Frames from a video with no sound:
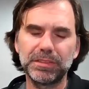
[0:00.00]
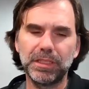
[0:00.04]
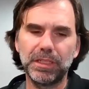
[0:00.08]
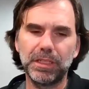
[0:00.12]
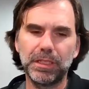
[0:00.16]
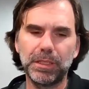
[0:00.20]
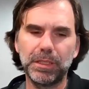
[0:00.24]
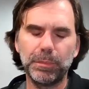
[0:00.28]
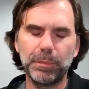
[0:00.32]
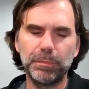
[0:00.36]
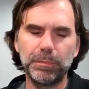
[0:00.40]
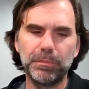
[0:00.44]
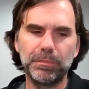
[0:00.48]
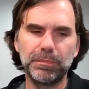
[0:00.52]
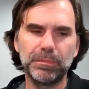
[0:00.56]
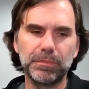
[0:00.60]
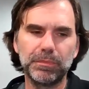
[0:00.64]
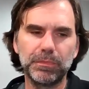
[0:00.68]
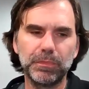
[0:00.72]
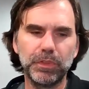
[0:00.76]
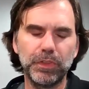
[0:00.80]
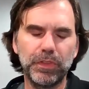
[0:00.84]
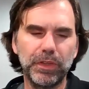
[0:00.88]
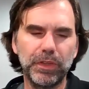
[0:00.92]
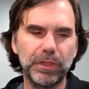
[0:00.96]

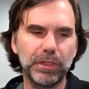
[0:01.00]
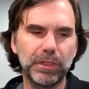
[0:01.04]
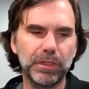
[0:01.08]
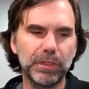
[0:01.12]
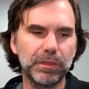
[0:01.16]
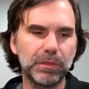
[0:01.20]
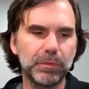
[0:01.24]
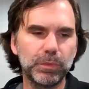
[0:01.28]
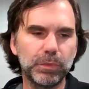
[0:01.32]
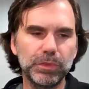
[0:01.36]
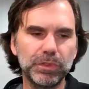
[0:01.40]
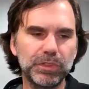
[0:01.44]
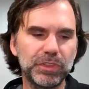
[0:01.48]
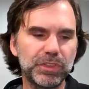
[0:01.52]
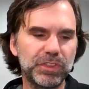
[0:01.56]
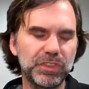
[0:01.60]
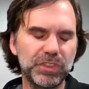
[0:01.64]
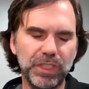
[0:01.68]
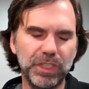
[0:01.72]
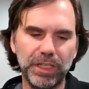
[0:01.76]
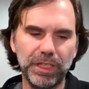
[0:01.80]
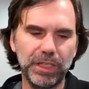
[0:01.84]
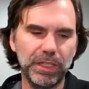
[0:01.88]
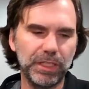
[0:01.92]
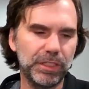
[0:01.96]
we'll just
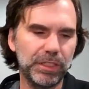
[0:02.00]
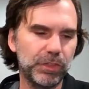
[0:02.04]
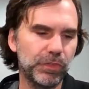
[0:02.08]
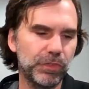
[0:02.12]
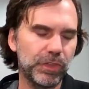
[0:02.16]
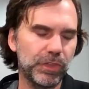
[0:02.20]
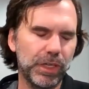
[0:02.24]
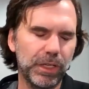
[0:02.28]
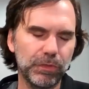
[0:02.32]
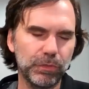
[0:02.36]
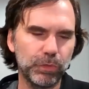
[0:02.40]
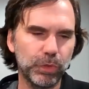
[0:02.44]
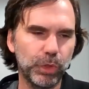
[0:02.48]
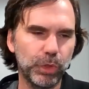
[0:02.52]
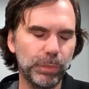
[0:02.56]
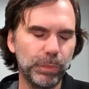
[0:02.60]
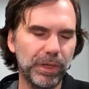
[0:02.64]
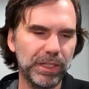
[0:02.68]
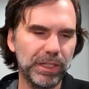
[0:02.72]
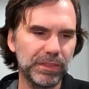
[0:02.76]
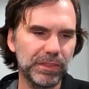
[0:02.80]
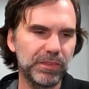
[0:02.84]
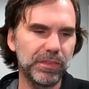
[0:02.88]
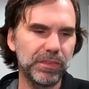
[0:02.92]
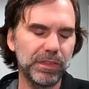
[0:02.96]
say you've got
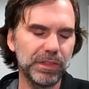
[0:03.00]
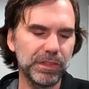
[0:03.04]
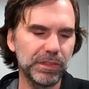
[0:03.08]
robots